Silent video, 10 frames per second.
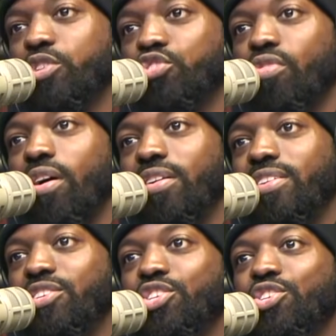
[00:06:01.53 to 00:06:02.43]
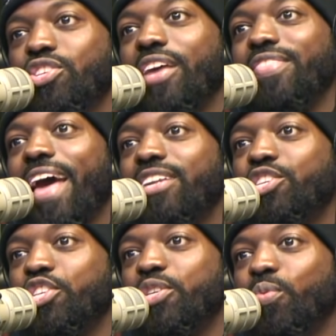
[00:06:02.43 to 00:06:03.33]
drunk. She said that
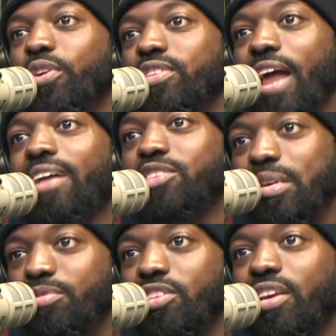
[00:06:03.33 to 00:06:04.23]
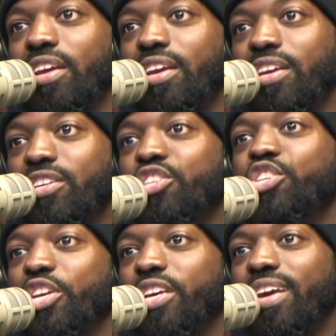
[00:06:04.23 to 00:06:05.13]
she was not tipsy.
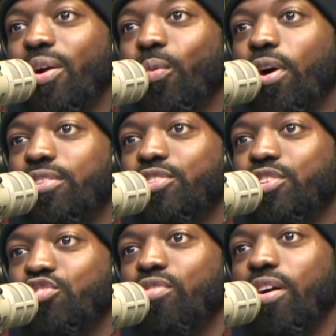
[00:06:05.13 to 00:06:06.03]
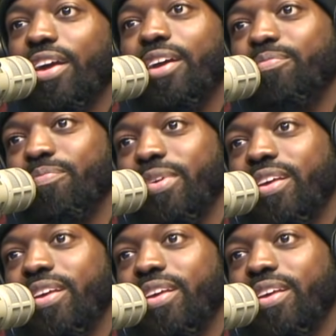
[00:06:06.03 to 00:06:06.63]
She was drunk. Everybody and